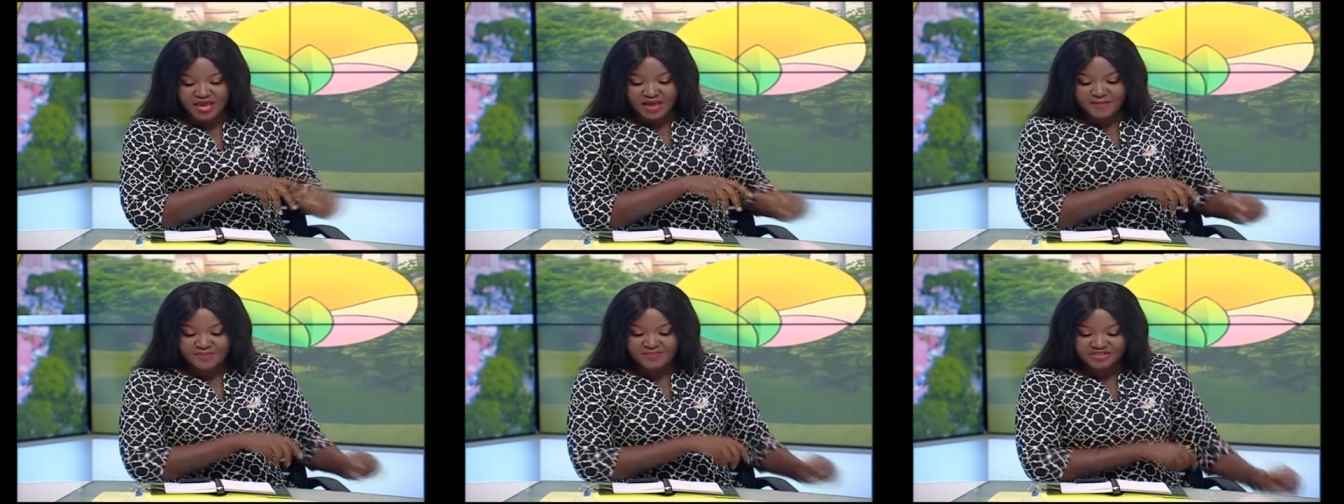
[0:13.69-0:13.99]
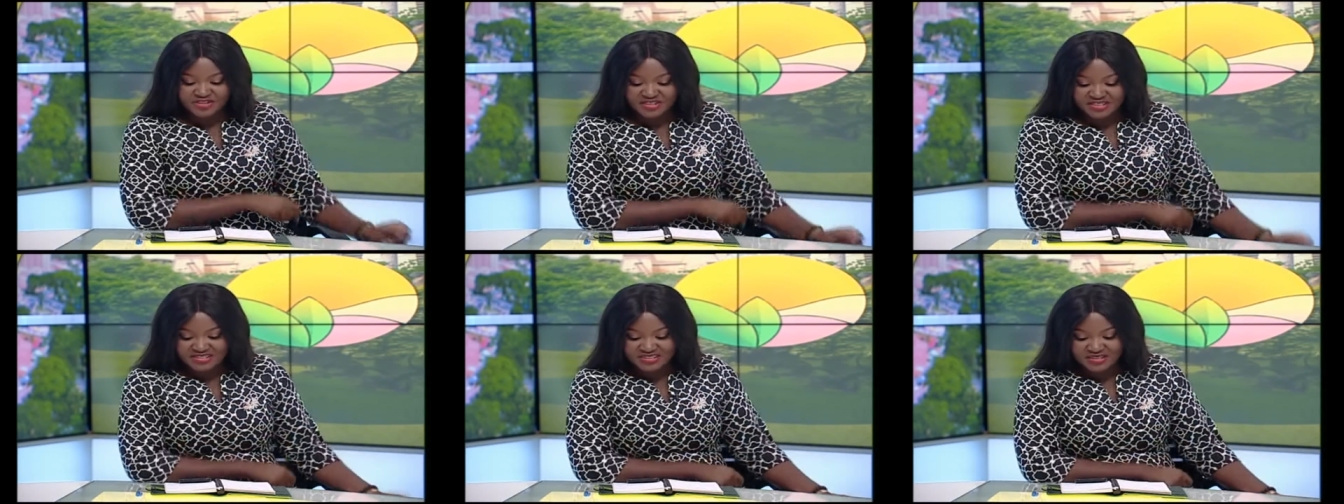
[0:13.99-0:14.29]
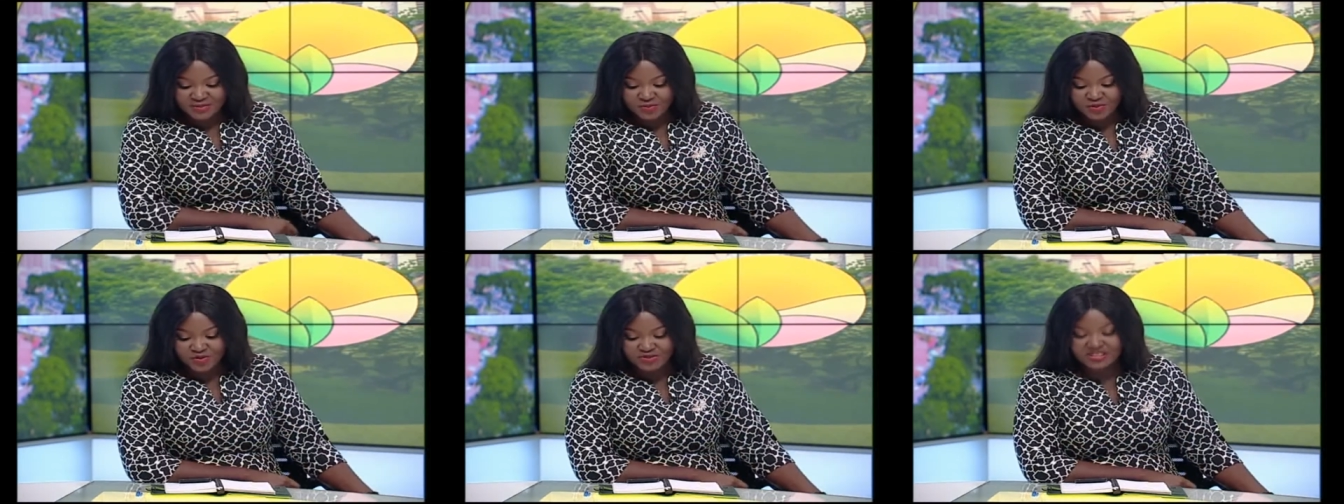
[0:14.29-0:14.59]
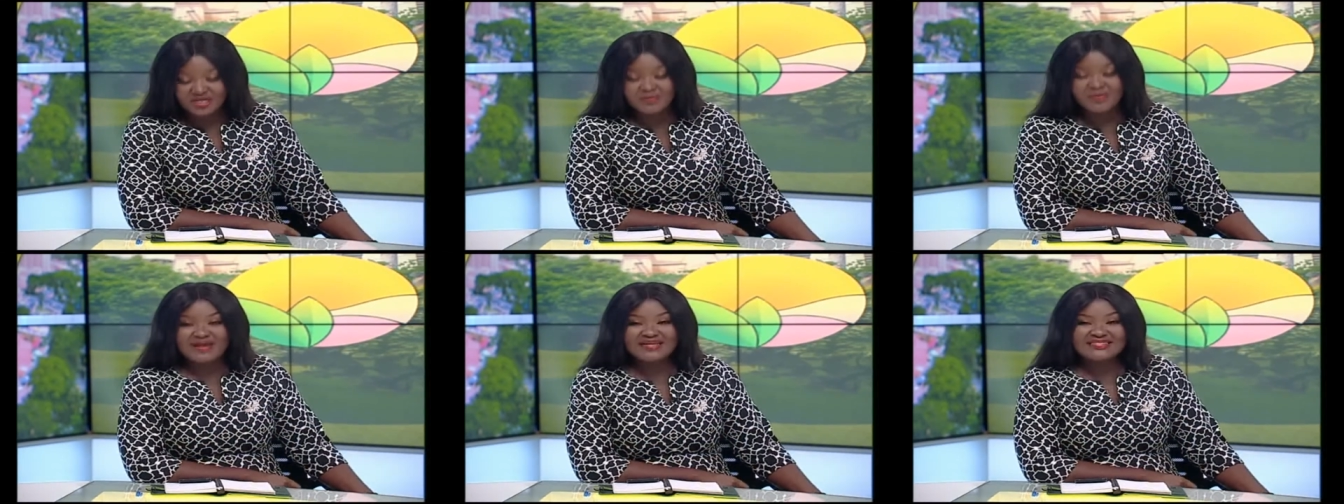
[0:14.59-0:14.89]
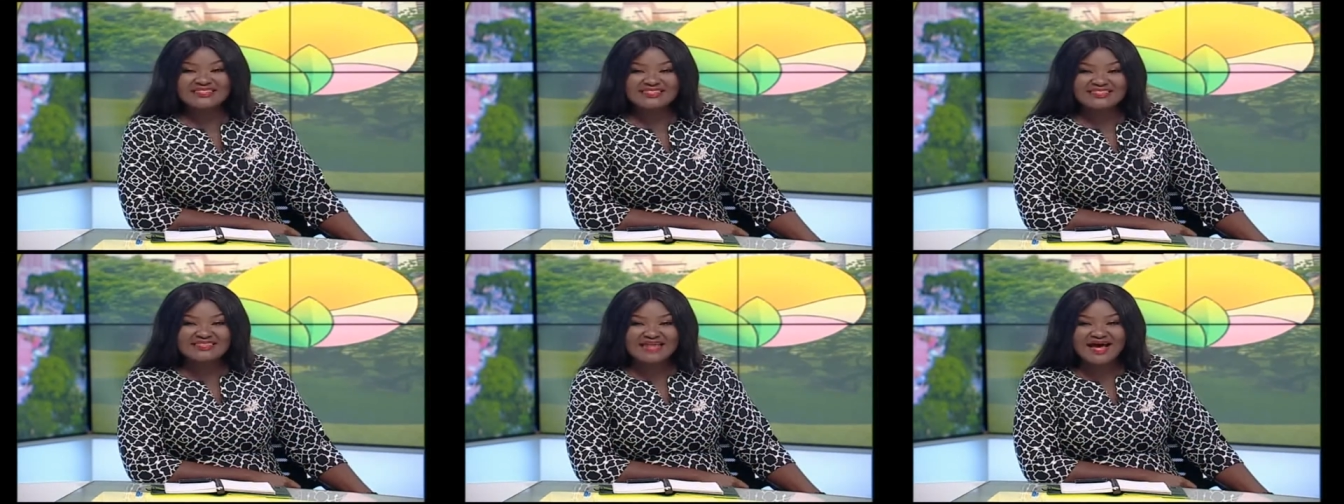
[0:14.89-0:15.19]
Mission is supported by
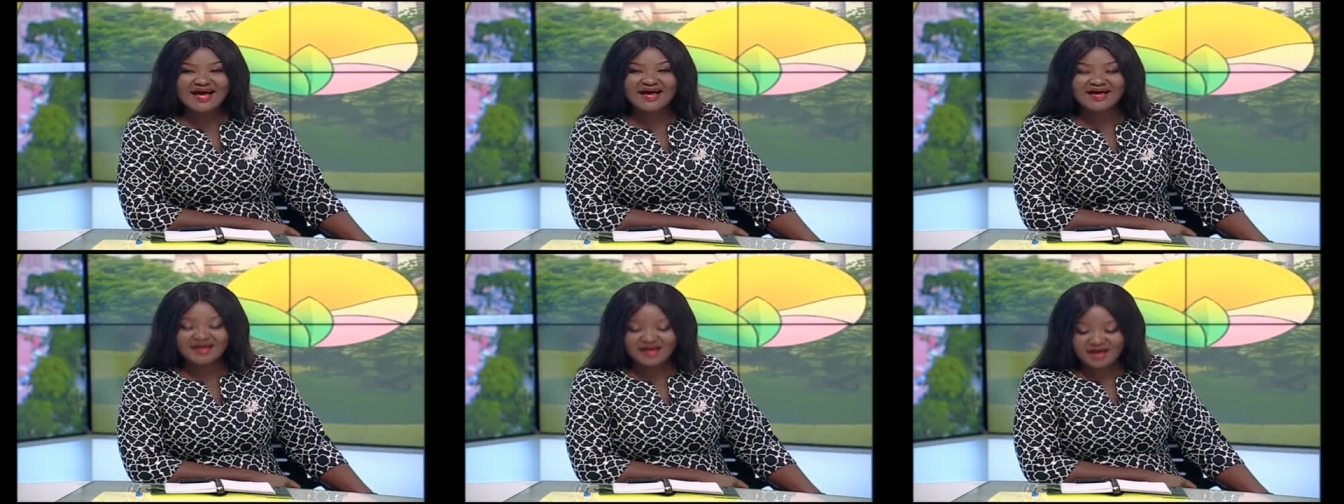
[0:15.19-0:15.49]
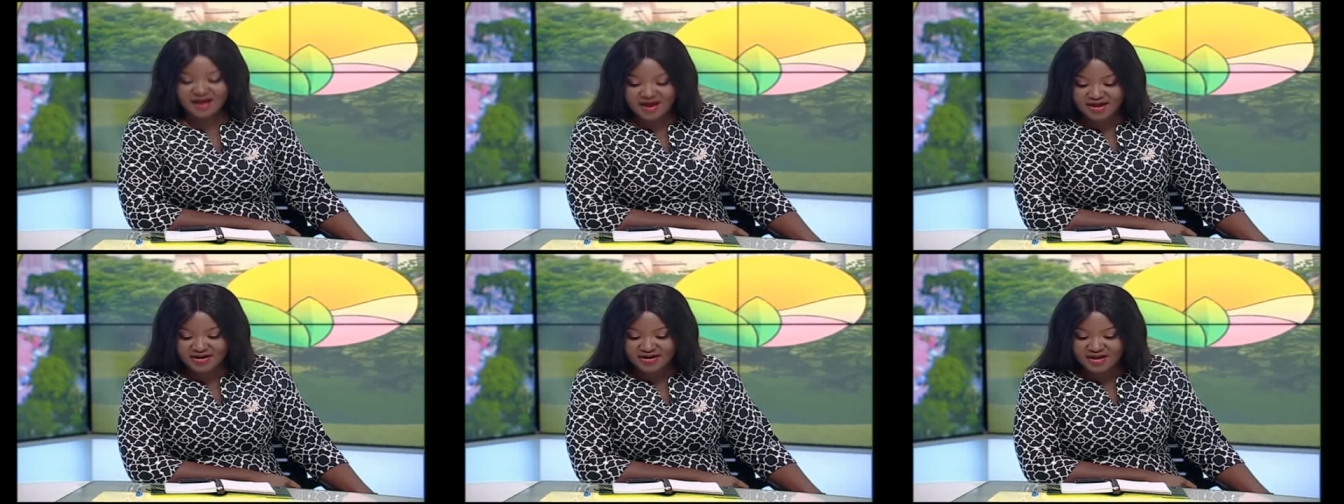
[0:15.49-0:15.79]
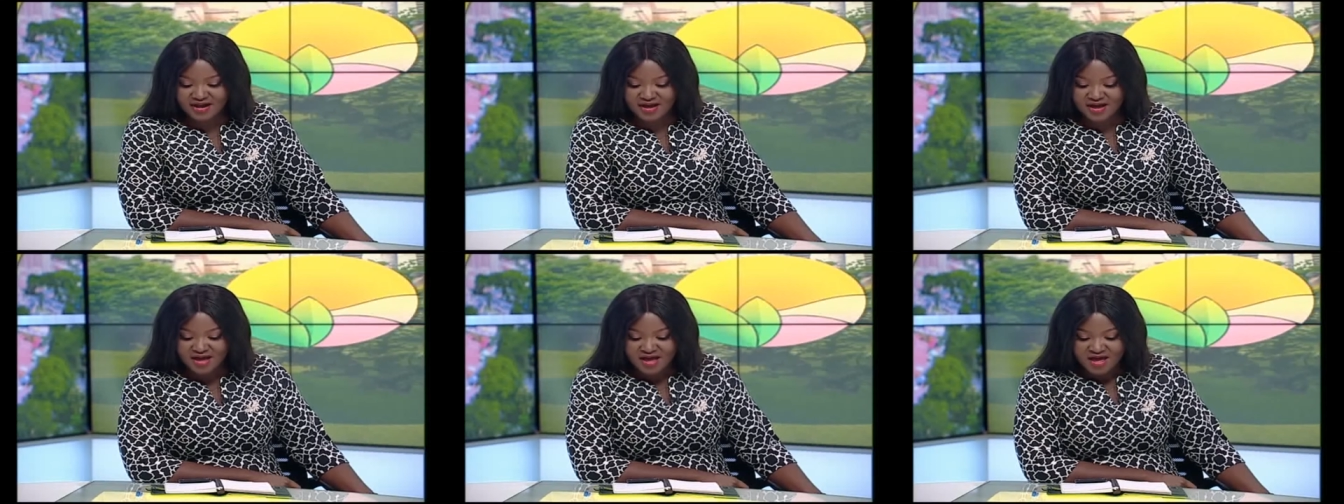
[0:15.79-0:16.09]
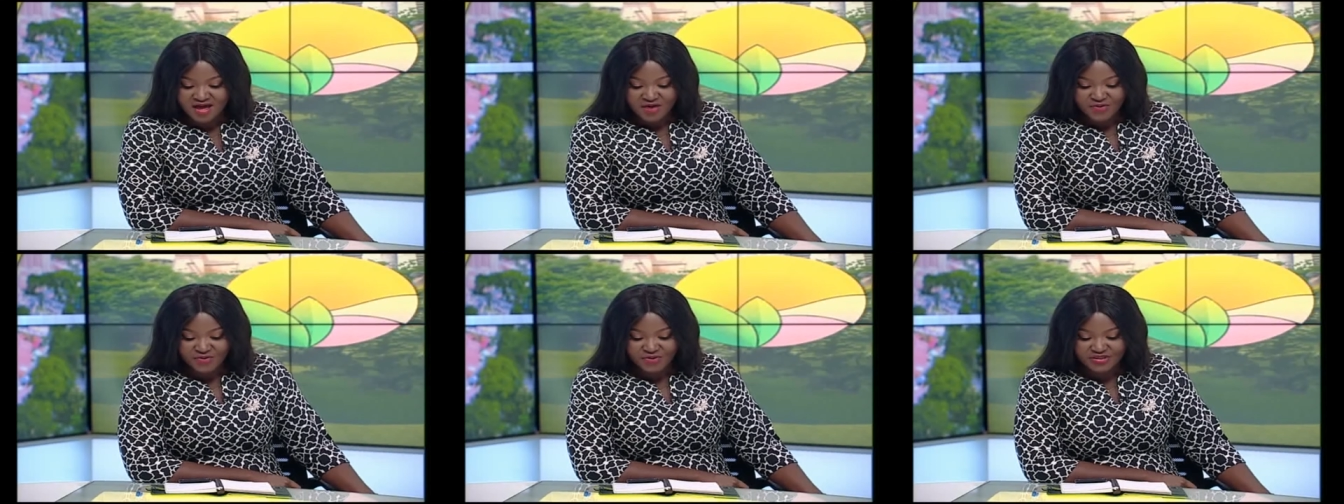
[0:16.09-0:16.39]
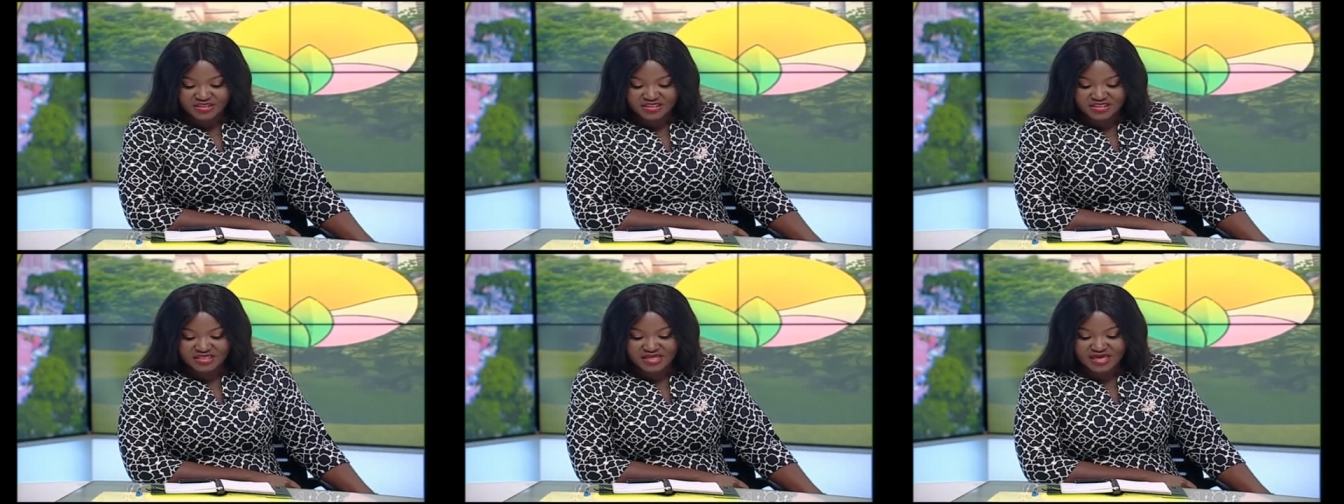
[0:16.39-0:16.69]
Star Ghana
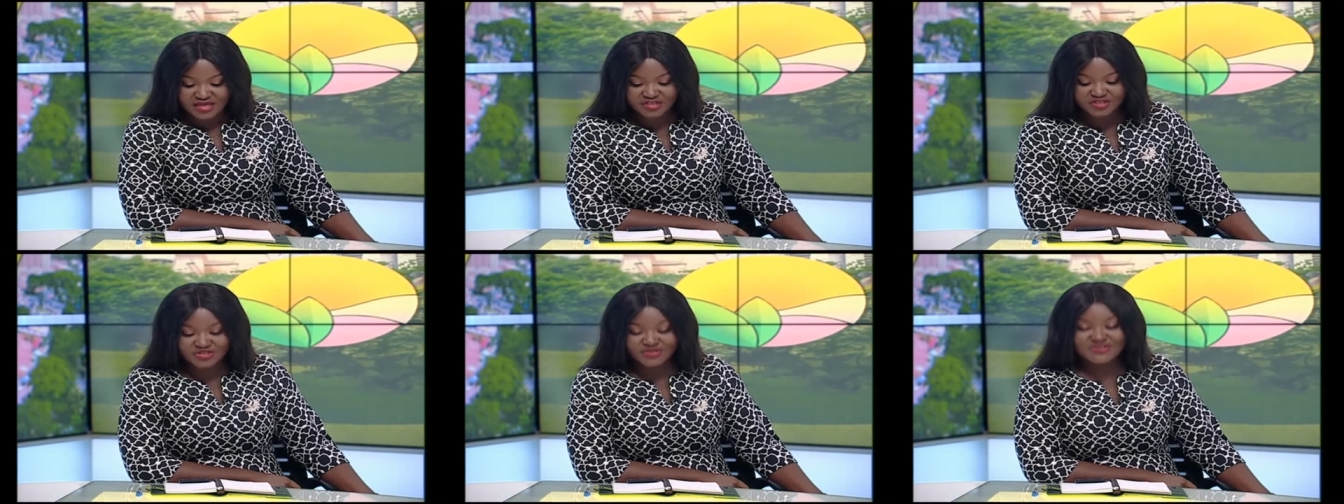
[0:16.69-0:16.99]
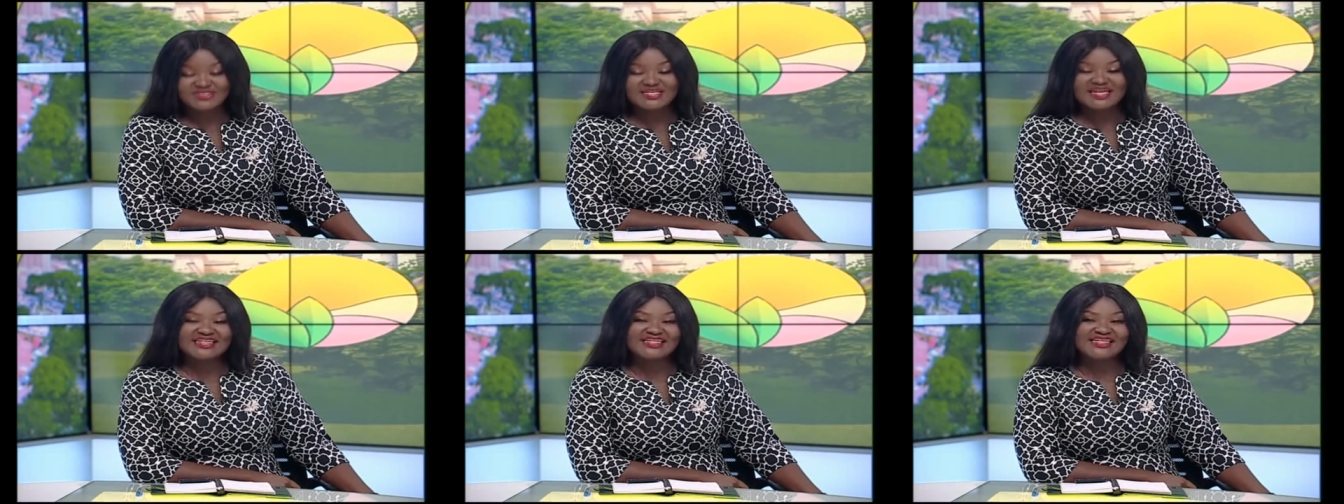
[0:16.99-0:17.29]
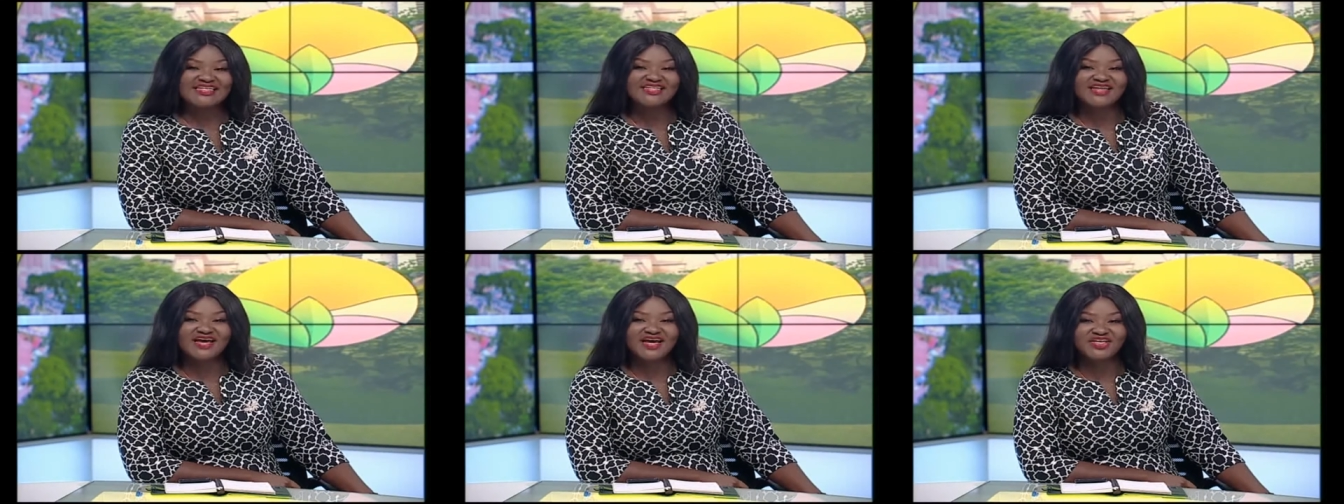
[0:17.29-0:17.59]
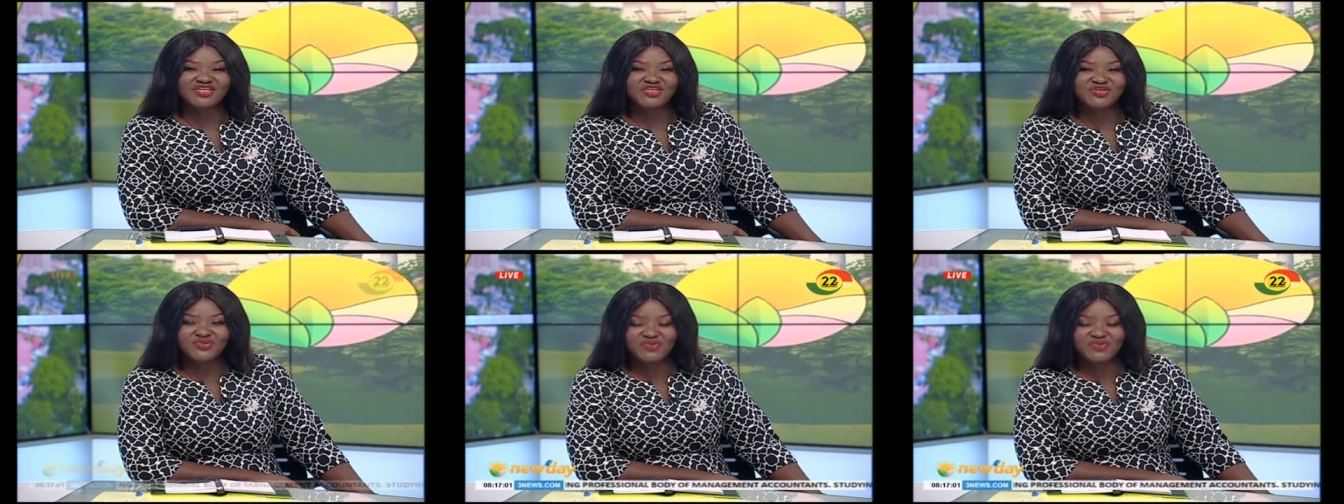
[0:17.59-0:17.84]
with thanks to Danida,